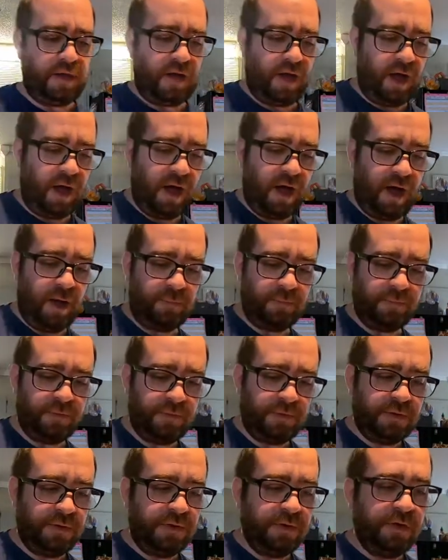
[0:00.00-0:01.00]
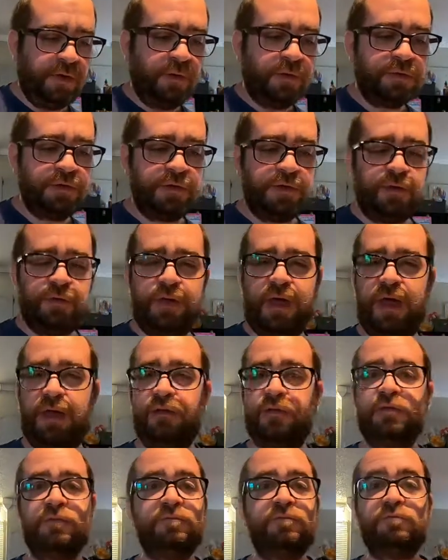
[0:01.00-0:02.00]
What you do
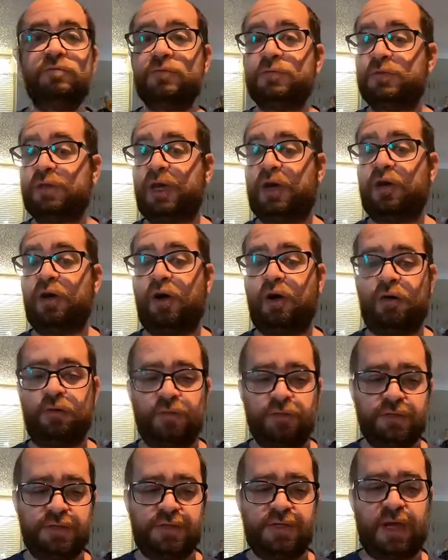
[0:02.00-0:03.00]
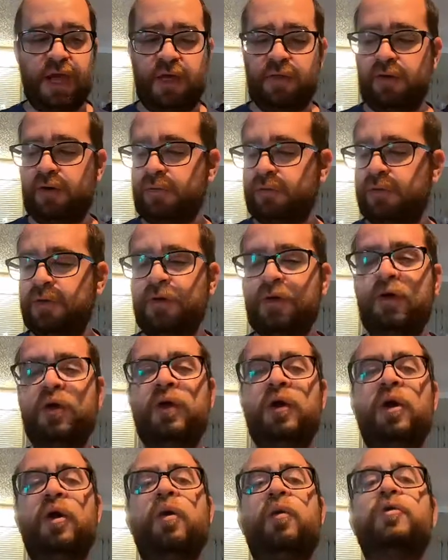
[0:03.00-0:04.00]
then, you get it all together.
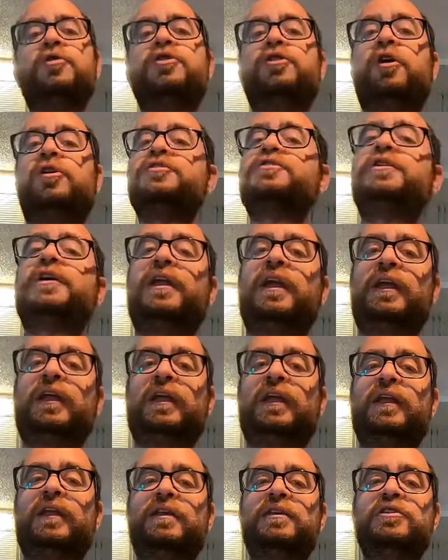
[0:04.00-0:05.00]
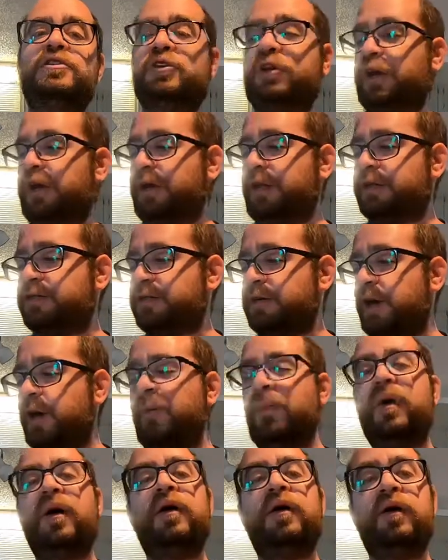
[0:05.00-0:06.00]
What you're also going to need is you're going to need
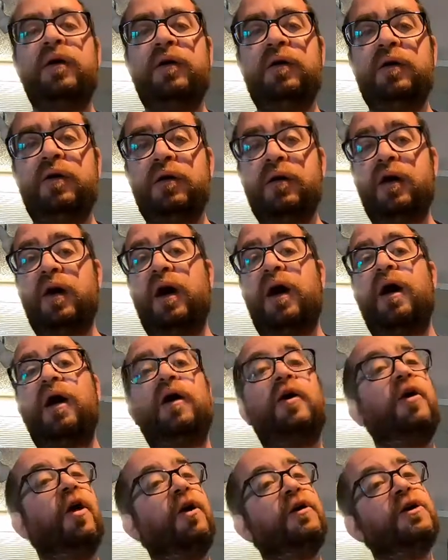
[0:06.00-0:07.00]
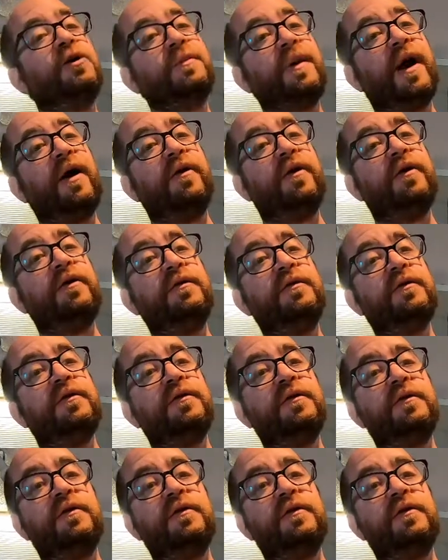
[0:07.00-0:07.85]
some garlic powder.